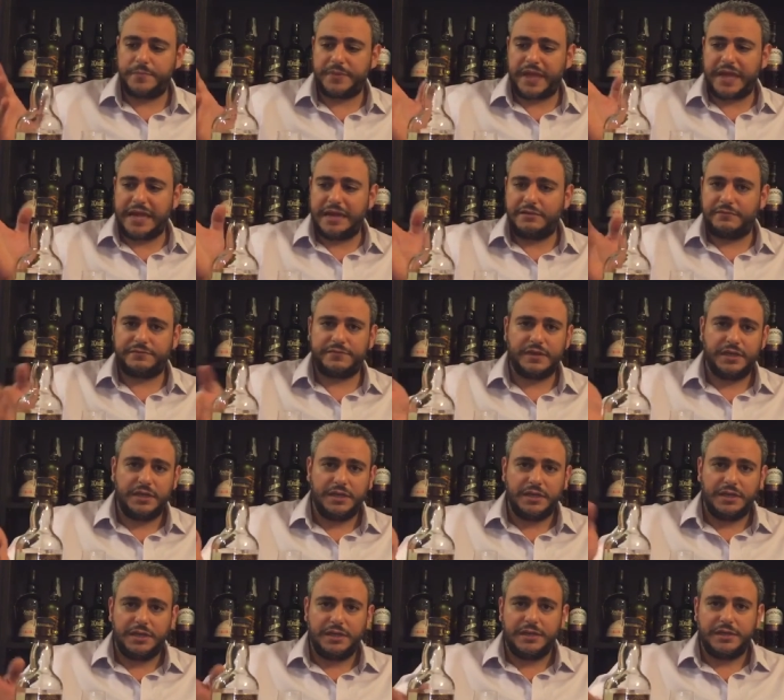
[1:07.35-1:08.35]
They have
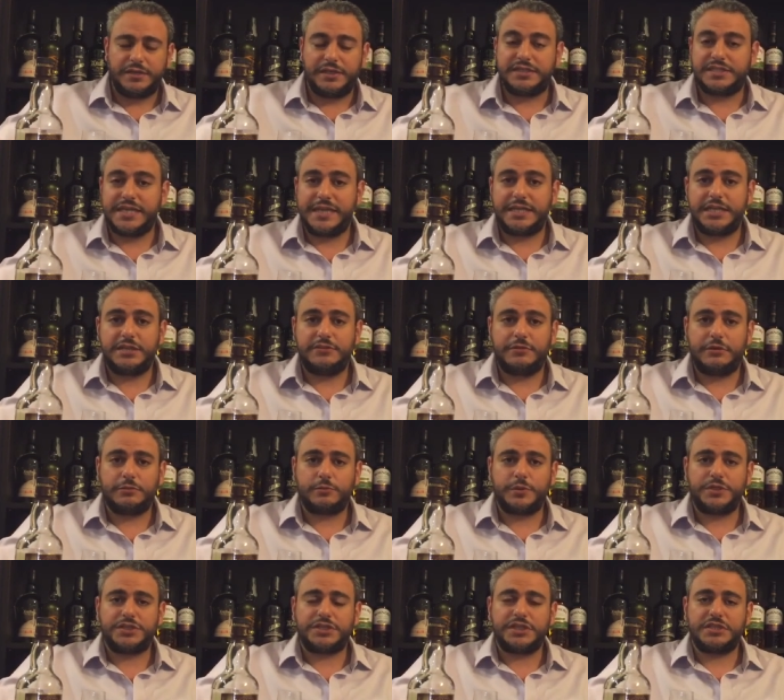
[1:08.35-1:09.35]
the
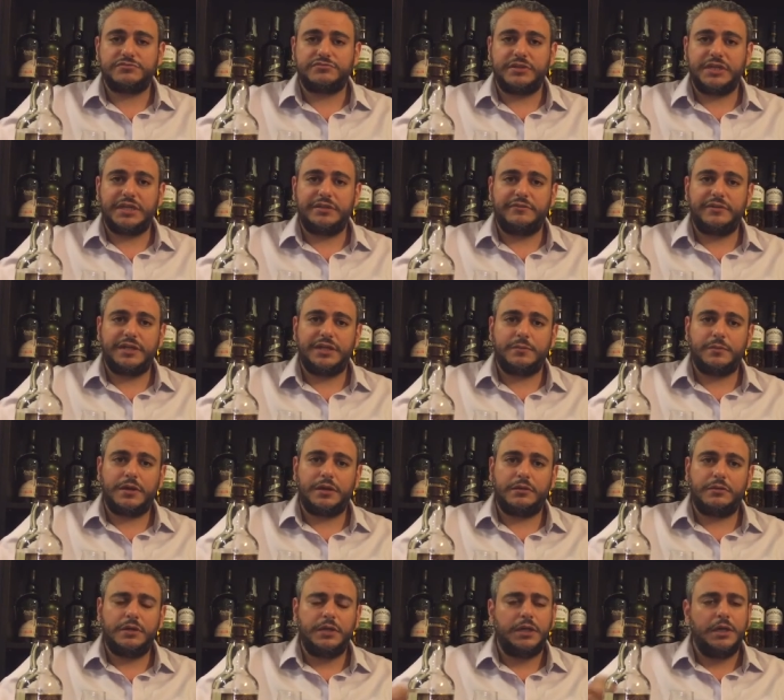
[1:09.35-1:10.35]
10-year-old, which does really, really
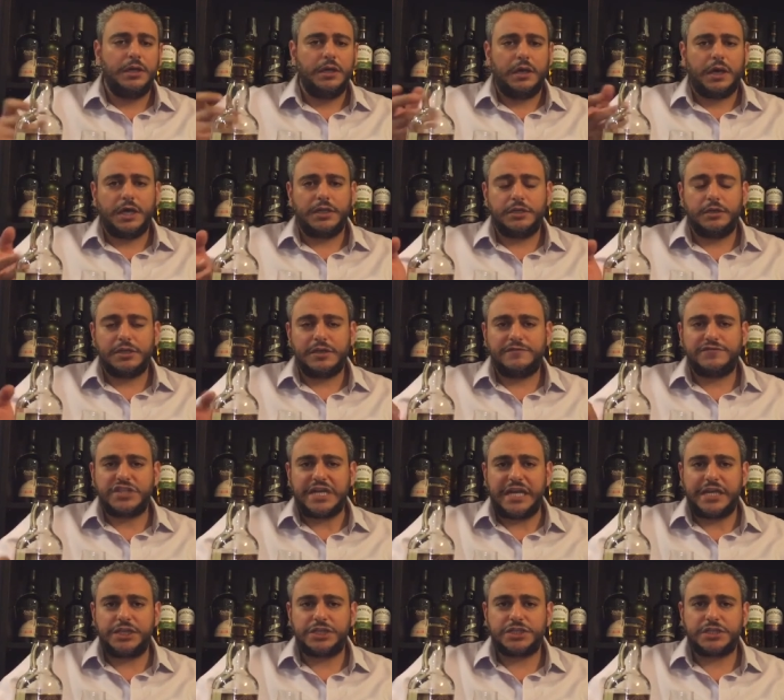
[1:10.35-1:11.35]
well. I know they've
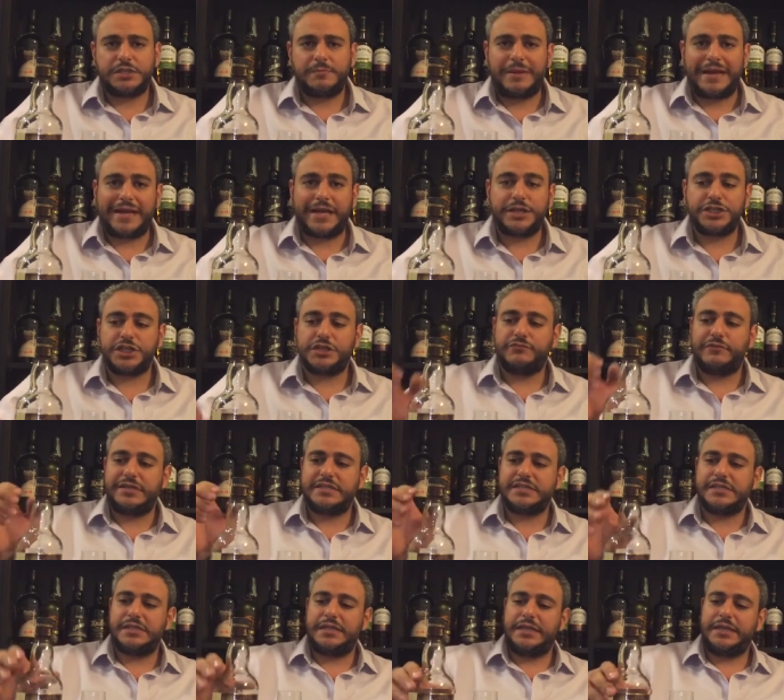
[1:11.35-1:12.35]
changed the packaging
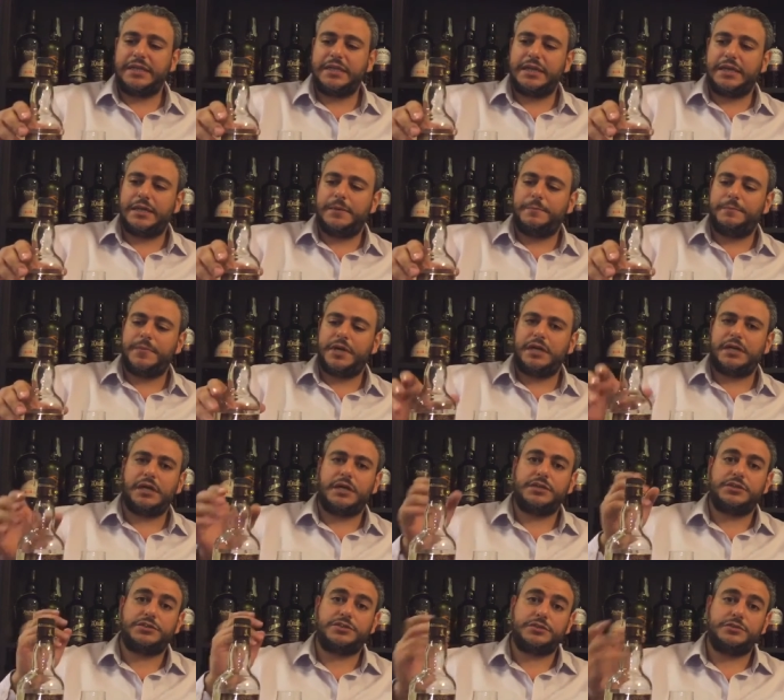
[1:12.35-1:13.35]
recently, and
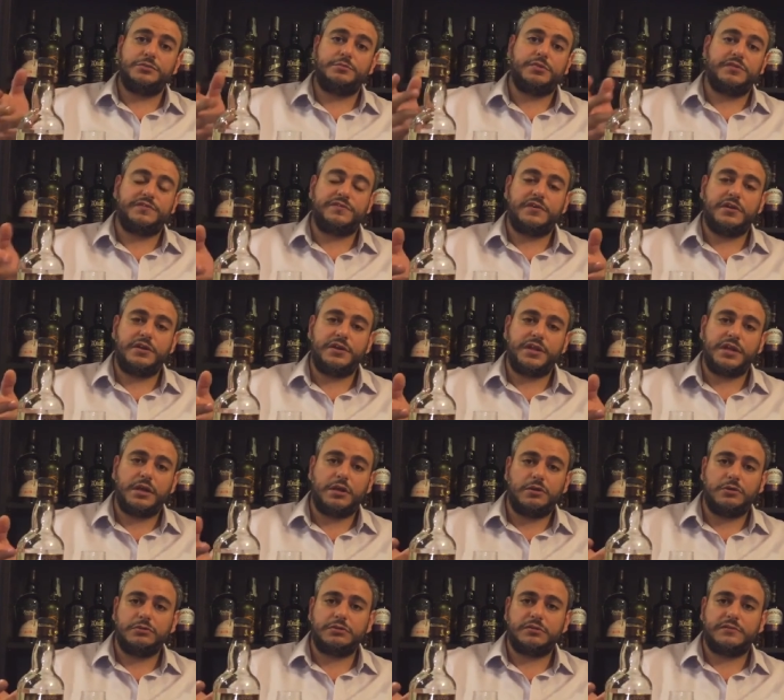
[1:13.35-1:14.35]
I do prefer the
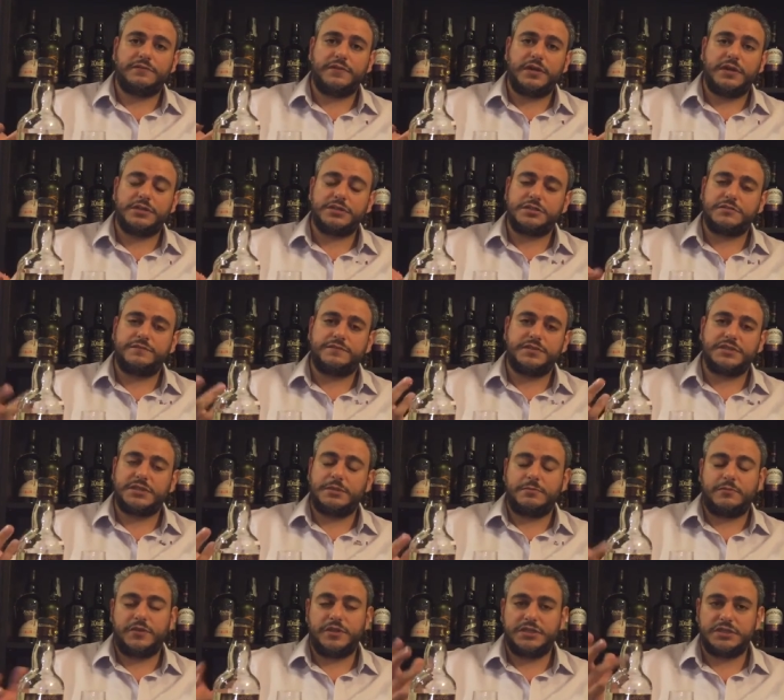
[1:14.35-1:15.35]
older version for
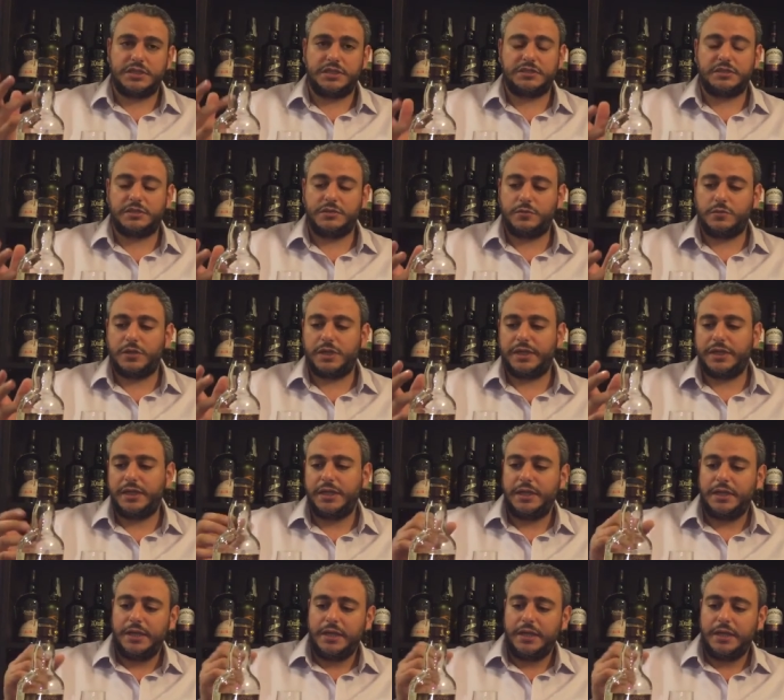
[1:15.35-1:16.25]
some reason. I don't know why.